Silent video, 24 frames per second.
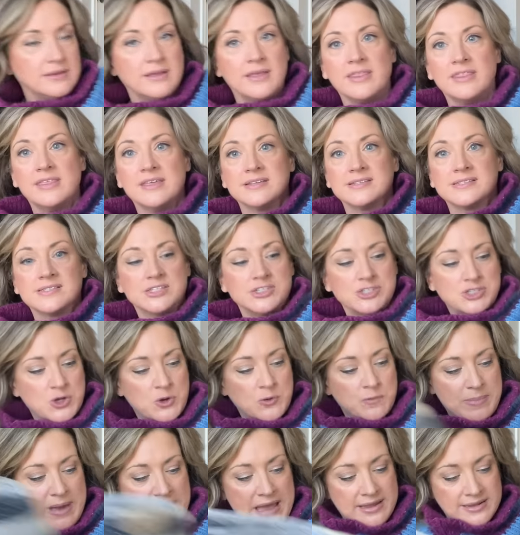this
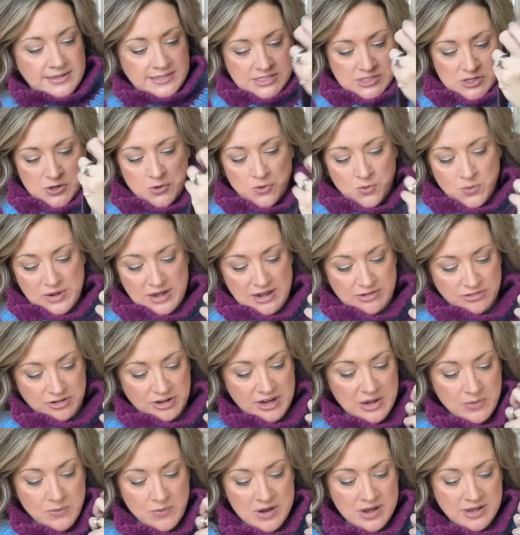tote bag. So whenever
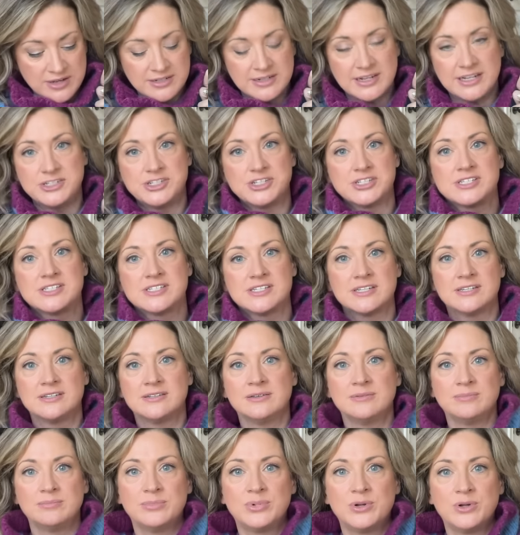I want, I just
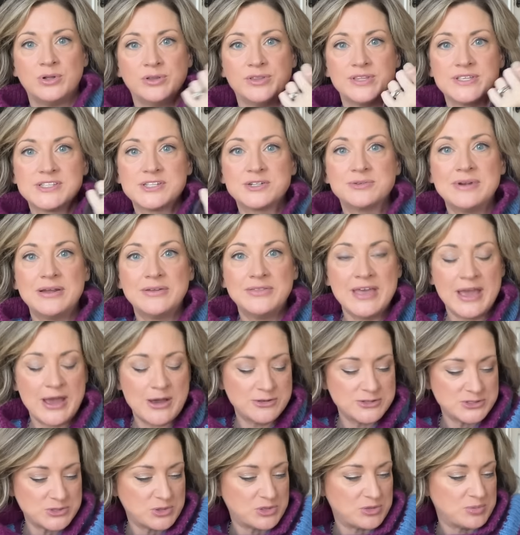pull this around the
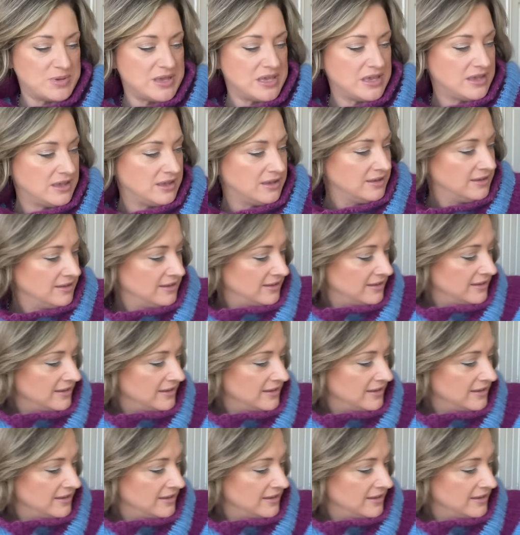house with me